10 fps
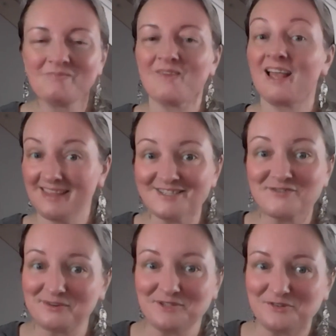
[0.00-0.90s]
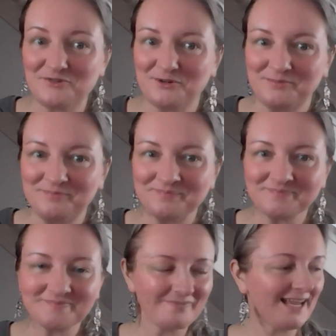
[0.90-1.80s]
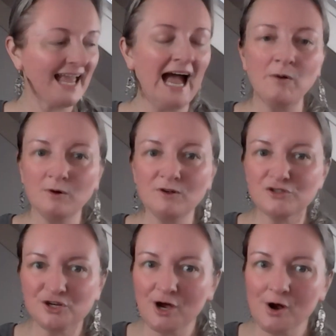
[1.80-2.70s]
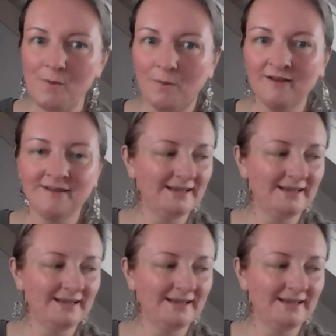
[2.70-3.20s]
And that's very true. I want to know.